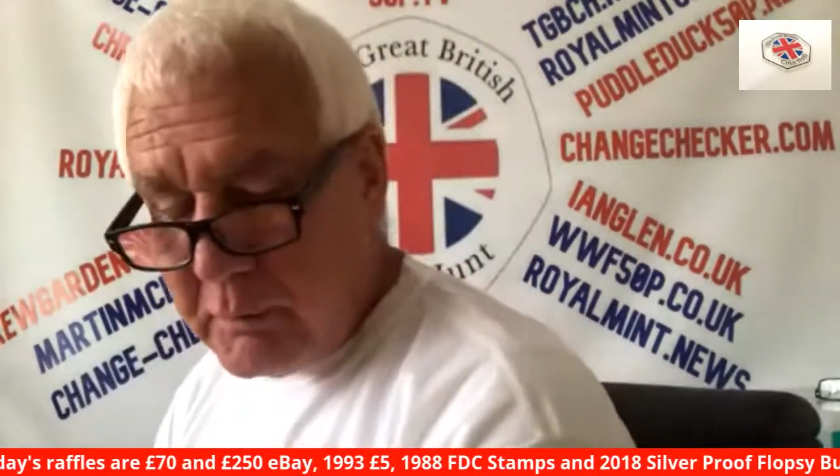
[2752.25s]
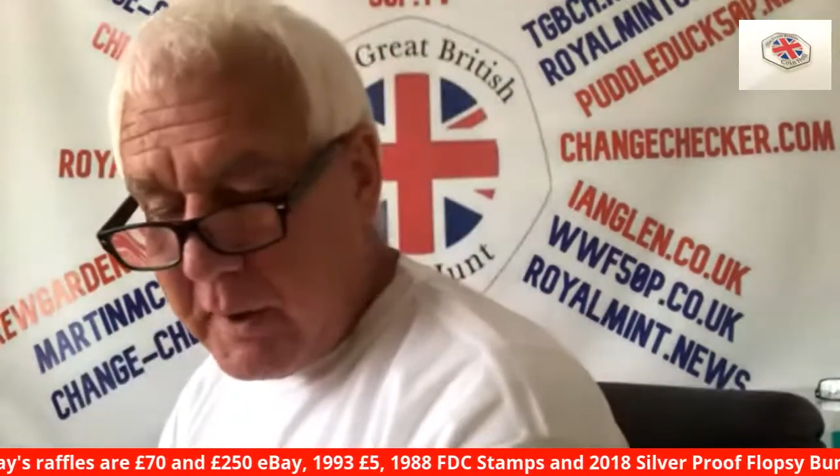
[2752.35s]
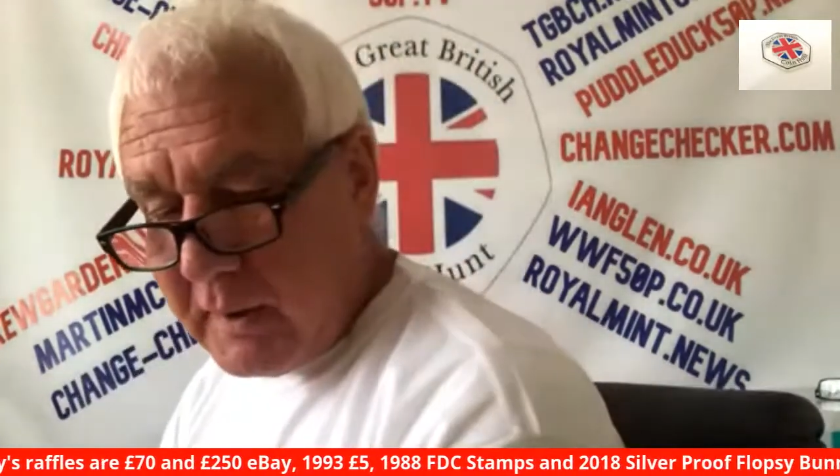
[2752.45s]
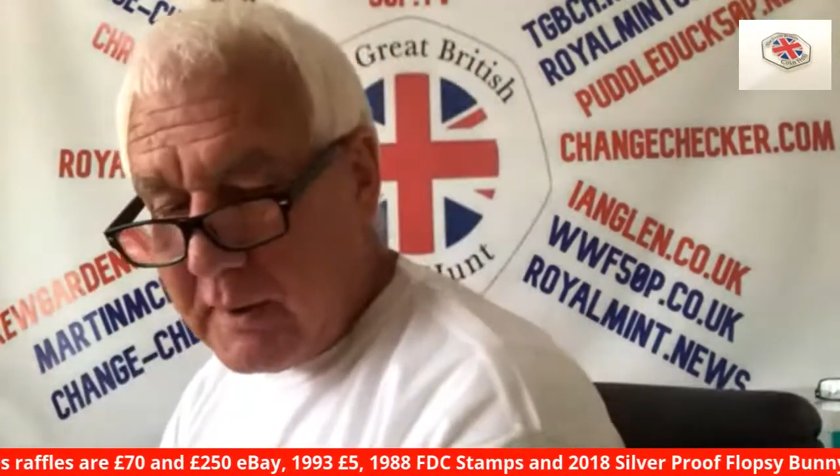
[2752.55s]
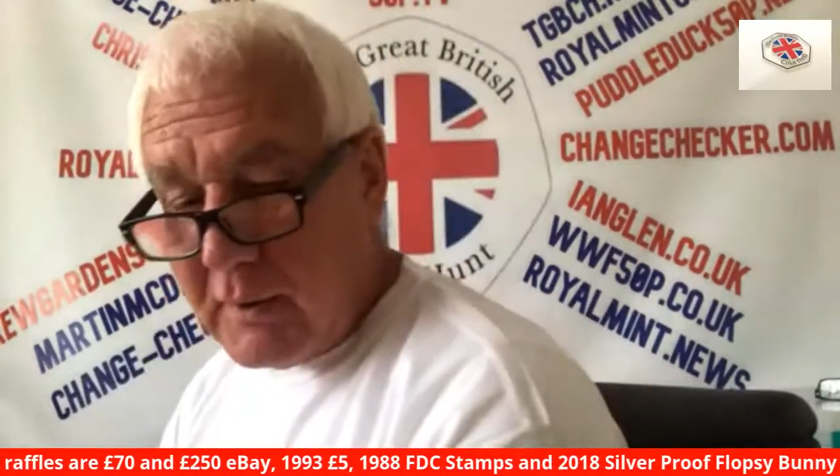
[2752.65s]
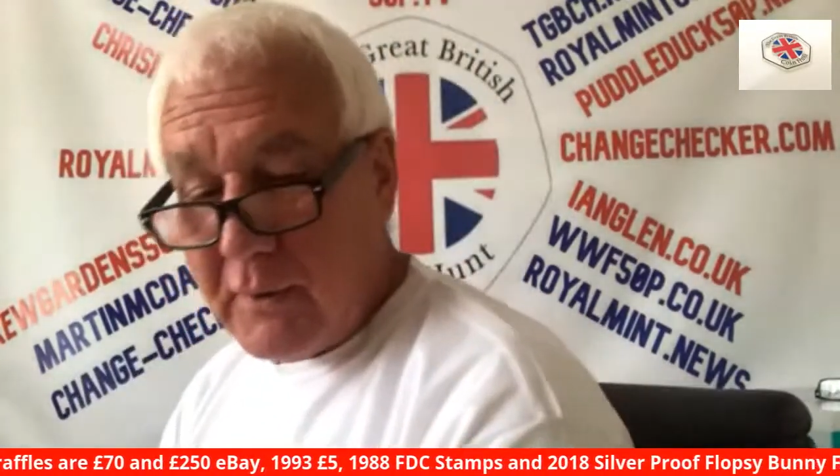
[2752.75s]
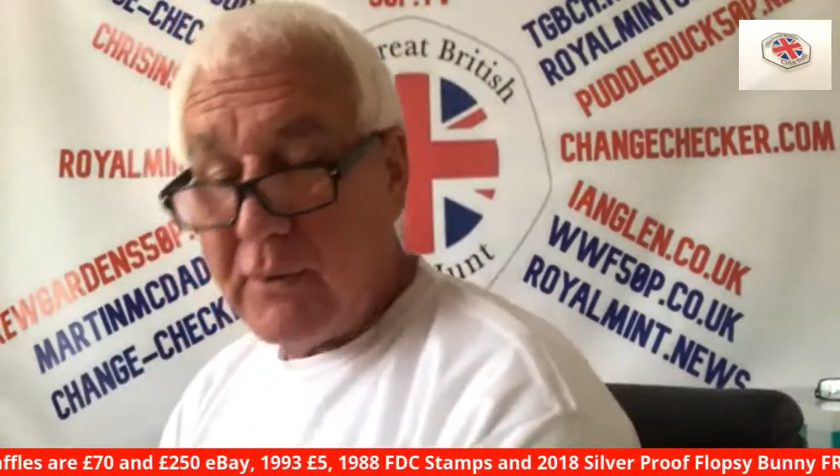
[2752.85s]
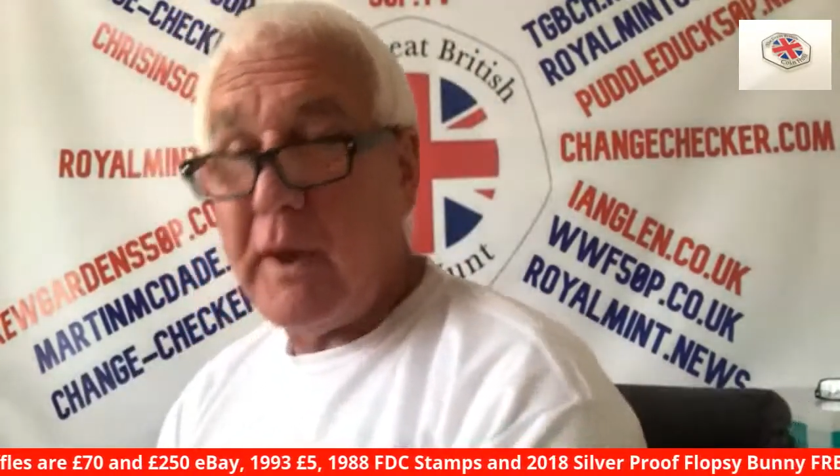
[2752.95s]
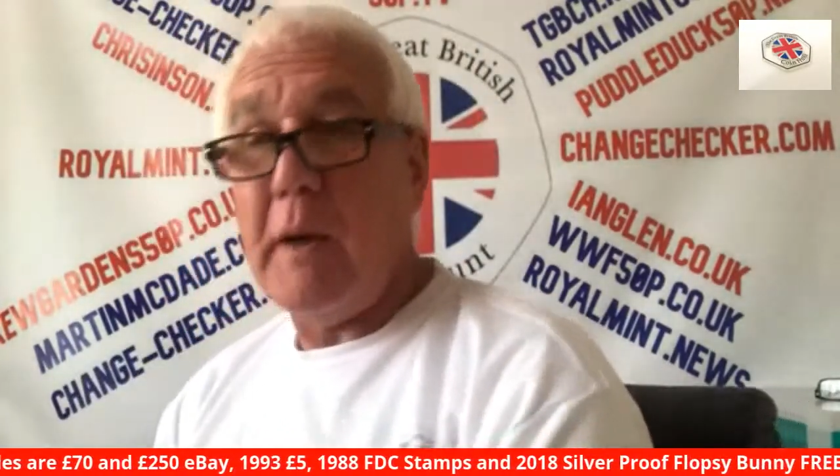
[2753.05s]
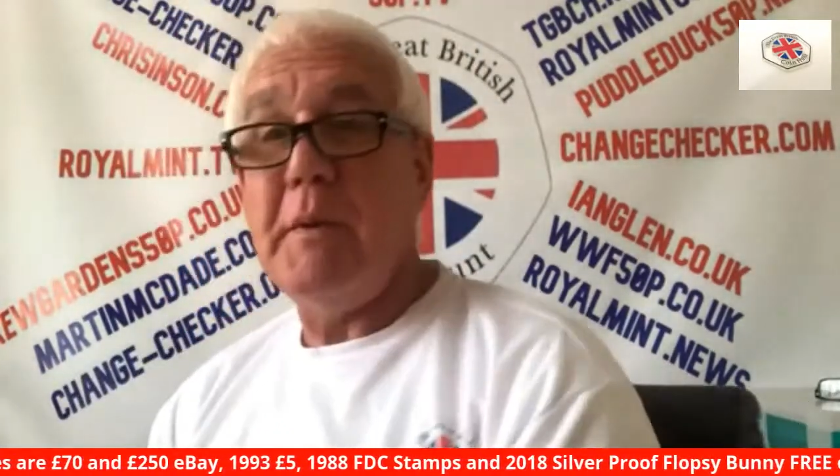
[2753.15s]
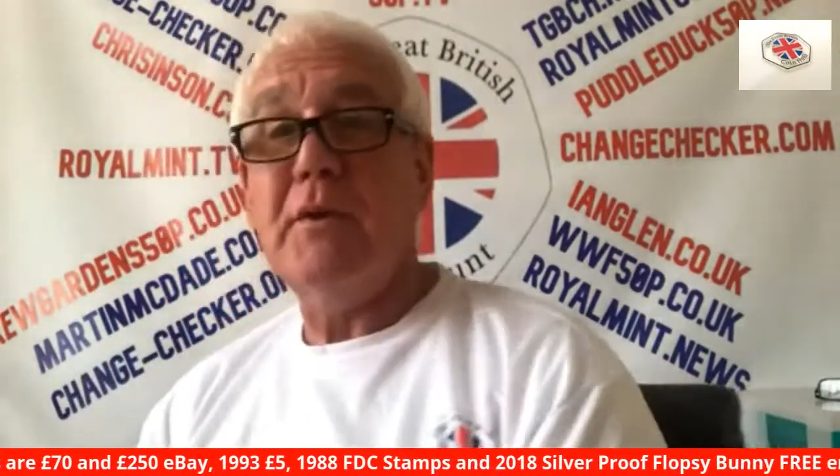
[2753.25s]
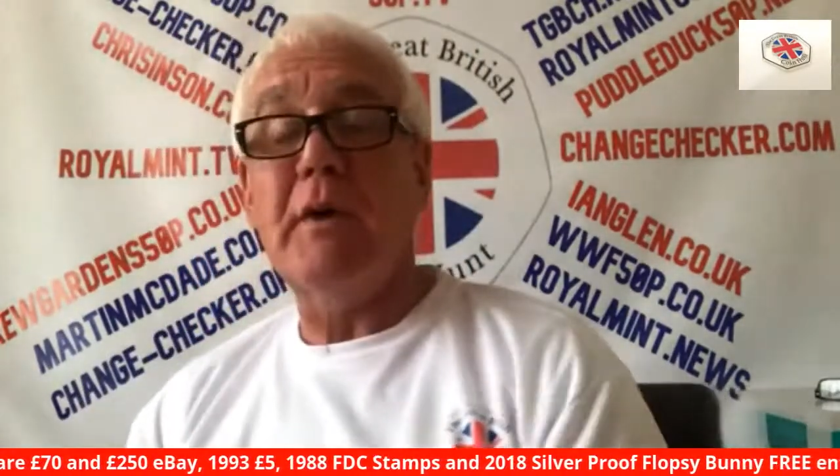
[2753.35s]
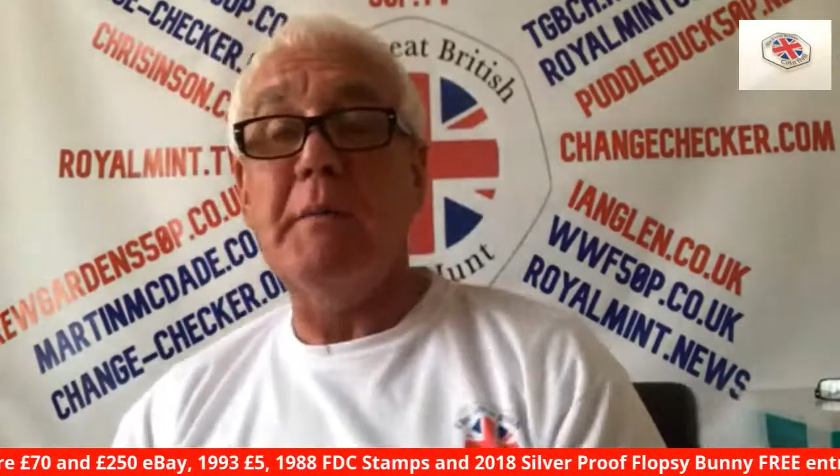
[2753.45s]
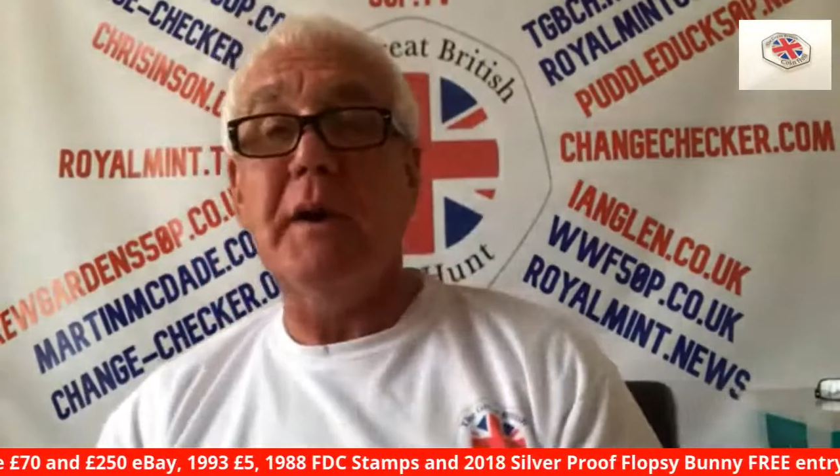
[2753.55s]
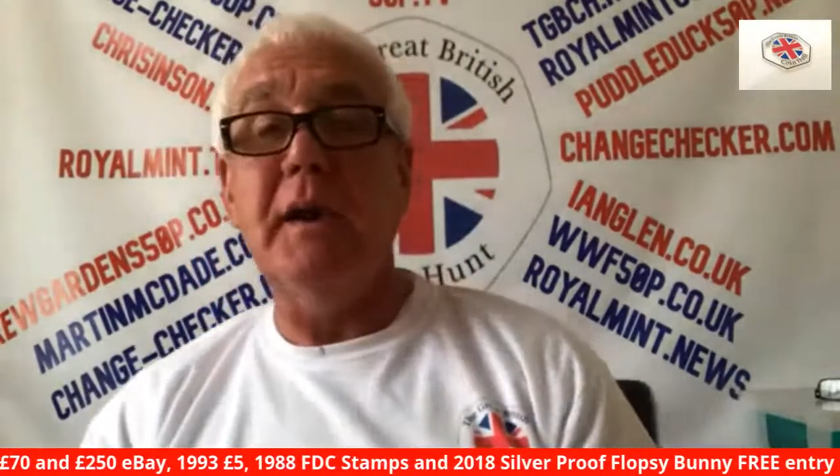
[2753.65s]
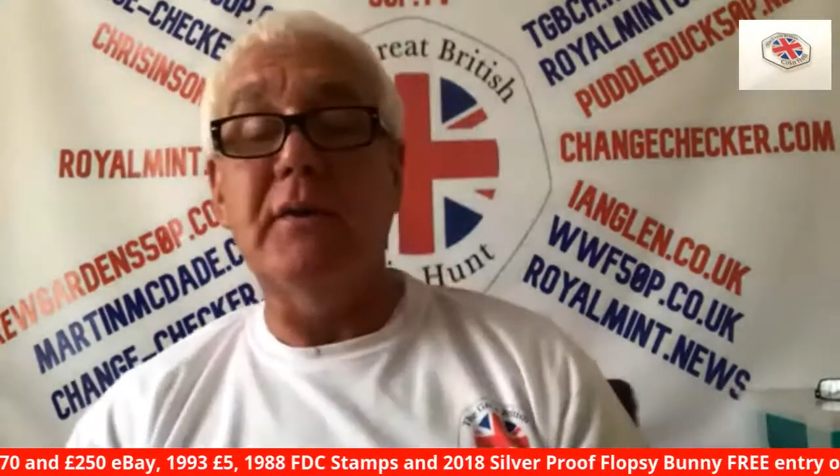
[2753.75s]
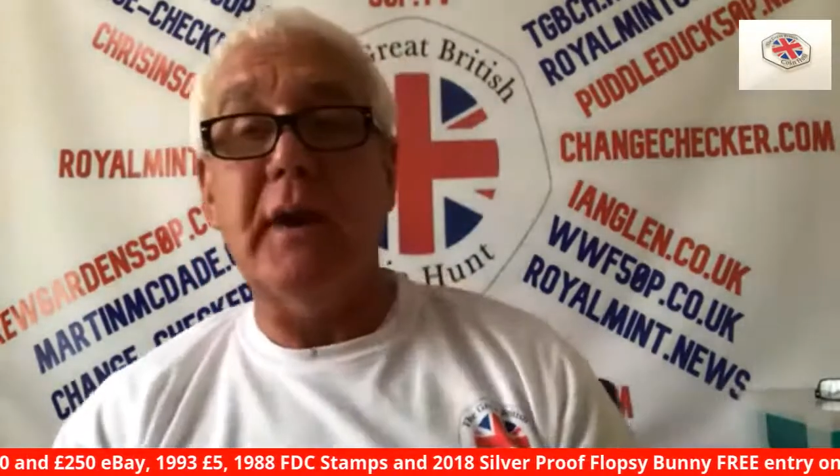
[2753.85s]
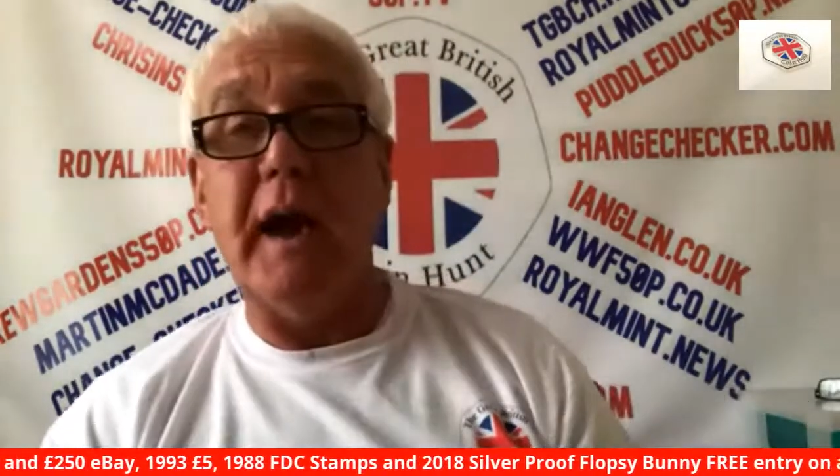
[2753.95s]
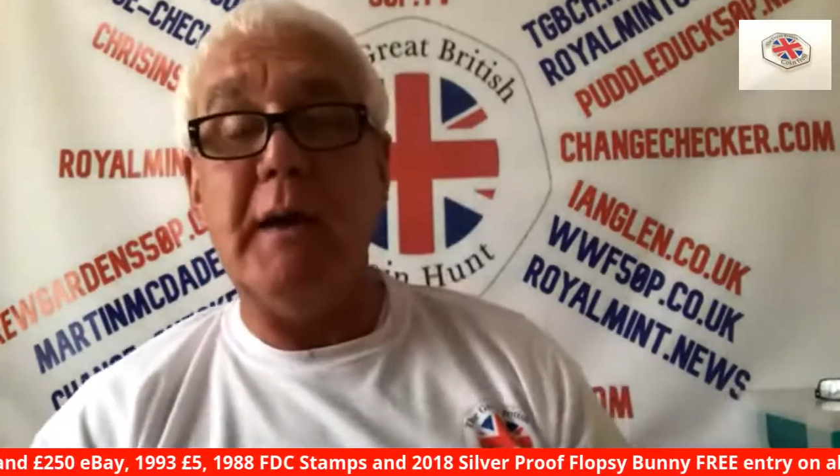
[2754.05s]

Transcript: that's being tossed. Yeah, but the trouble is,